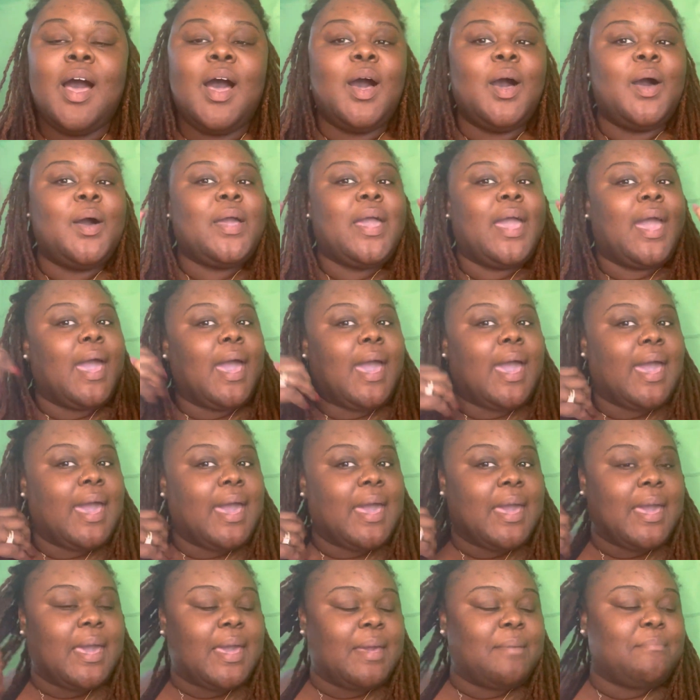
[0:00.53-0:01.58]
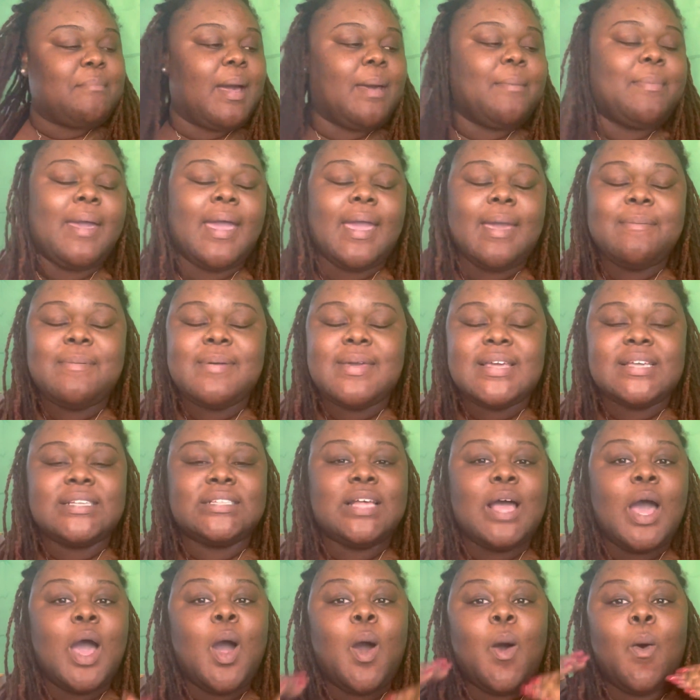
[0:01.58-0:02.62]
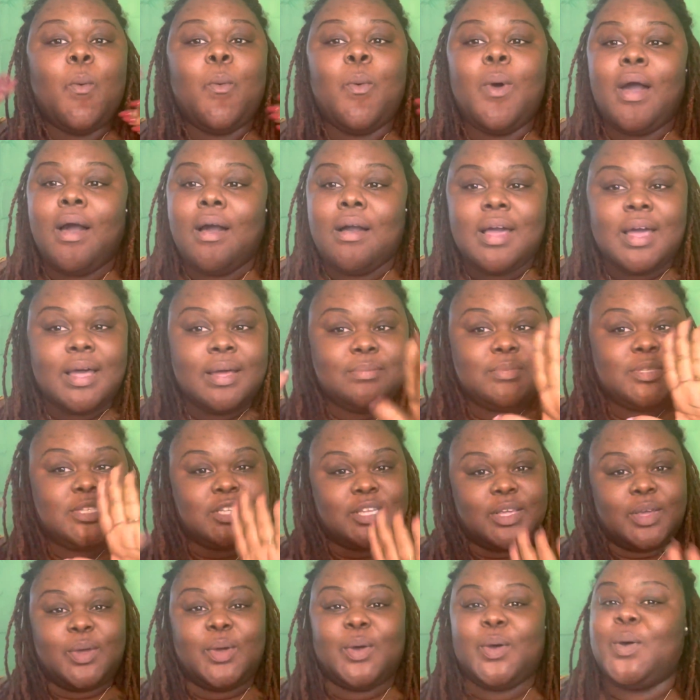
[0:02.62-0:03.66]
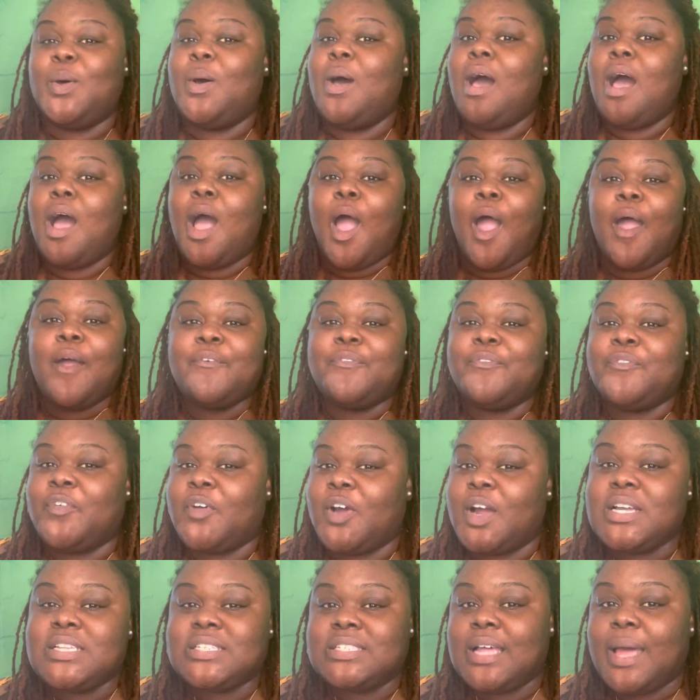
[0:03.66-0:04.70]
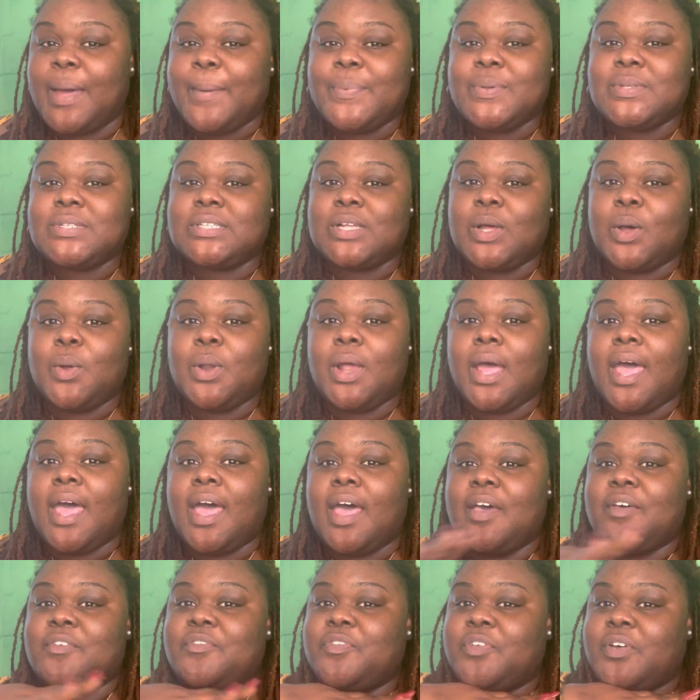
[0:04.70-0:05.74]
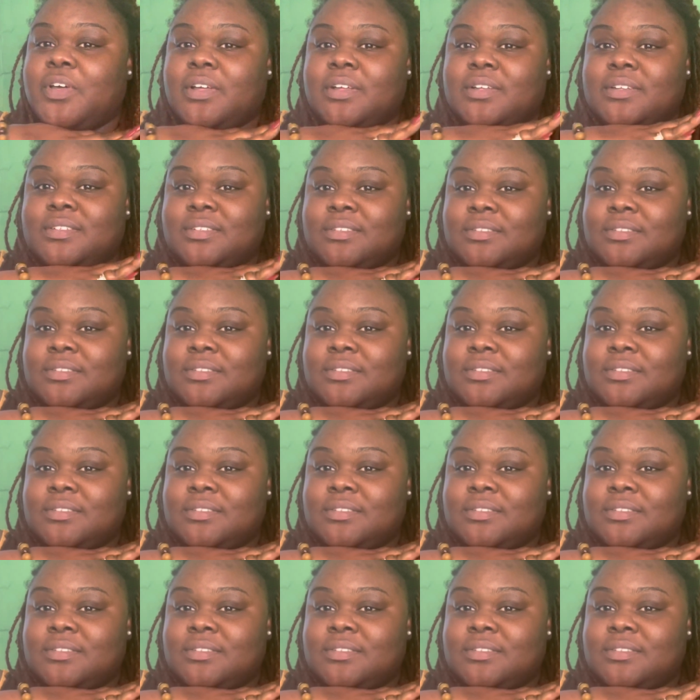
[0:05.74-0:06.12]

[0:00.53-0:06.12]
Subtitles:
Okay, my babies, welcome to our first episode of